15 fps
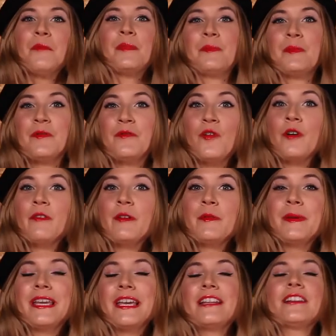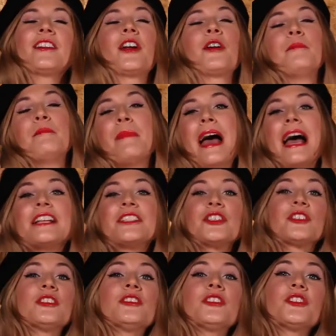But before we begin on our
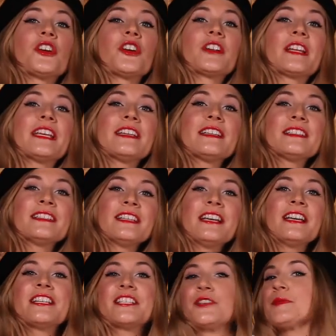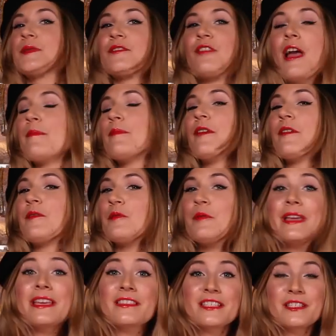magical journey, Subscriber of the
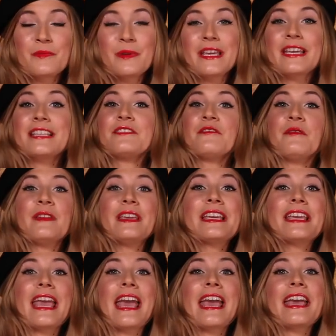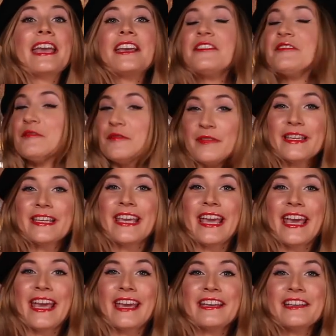Week this week is VK
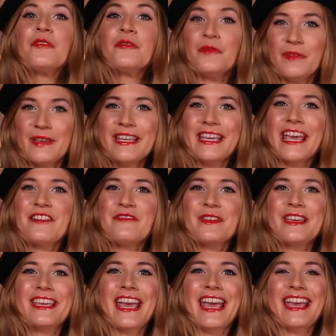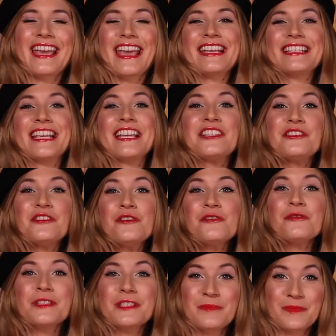VK. VK VK is a
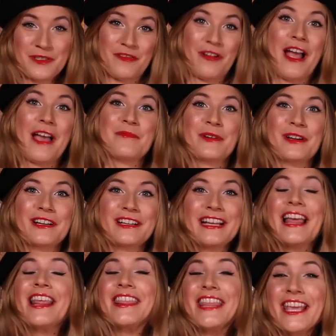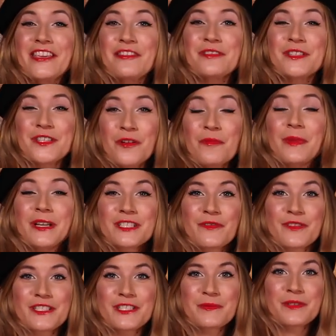new subscriber. Thank you so much
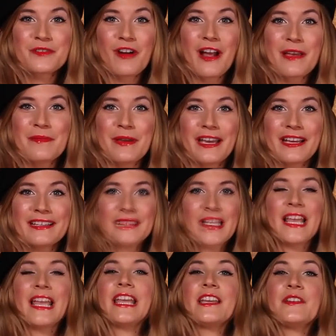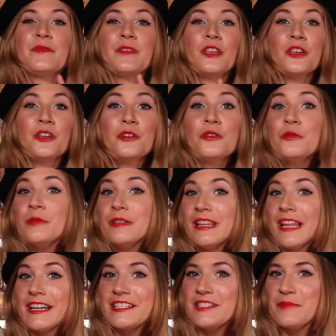for subscribing. If you would
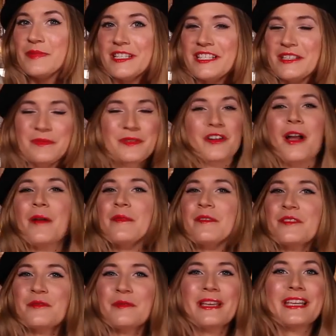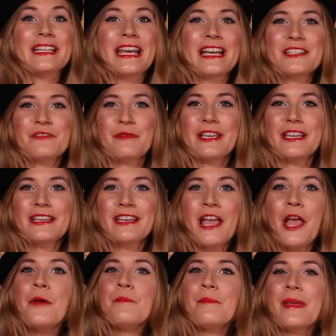like to be Subscriber of the Week next week,
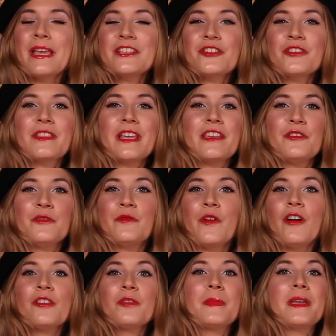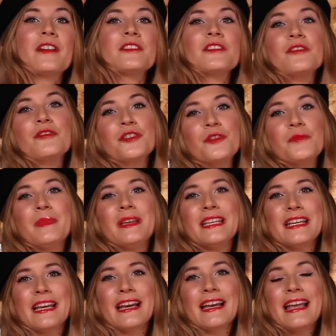make sure that you follow me on social
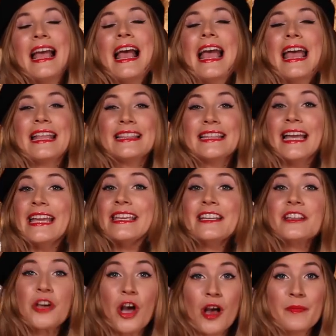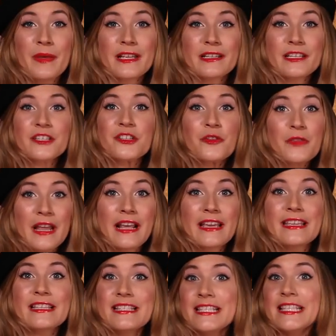media and like and comment so that I
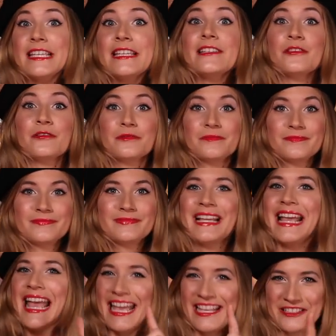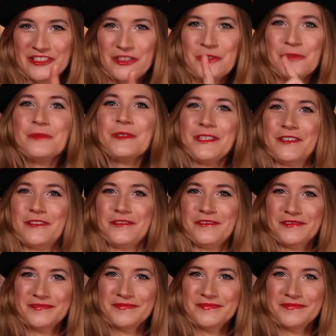can see you and choose you.